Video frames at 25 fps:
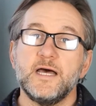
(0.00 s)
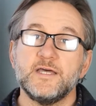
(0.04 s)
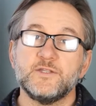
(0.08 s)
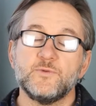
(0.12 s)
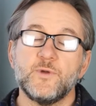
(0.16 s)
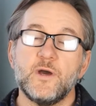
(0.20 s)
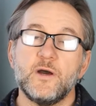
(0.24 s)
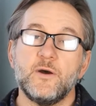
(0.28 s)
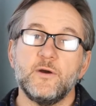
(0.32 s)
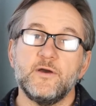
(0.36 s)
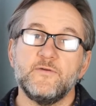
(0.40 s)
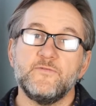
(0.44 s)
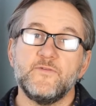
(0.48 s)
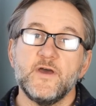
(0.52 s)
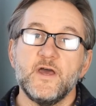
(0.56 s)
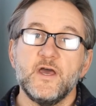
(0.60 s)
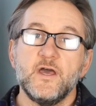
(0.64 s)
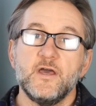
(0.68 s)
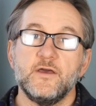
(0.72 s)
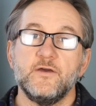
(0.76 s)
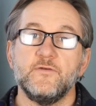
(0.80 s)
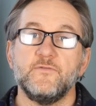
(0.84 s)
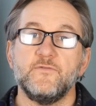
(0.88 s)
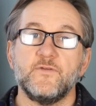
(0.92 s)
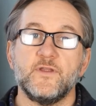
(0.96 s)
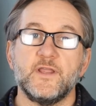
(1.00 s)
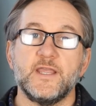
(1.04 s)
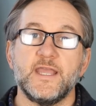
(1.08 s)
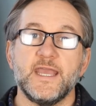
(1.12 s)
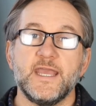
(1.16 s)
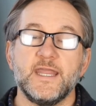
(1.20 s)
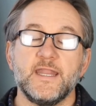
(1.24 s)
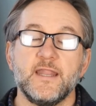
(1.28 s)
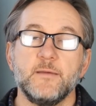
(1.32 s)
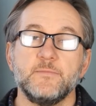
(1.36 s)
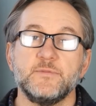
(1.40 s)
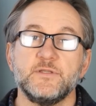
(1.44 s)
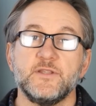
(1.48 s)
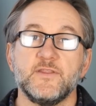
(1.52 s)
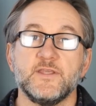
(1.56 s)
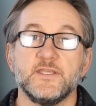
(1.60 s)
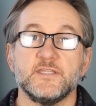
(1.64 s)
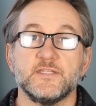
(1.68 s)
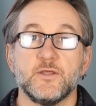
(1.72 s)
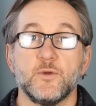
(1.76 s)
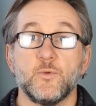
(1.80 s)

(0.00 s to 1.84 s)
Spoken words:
have geared up to this.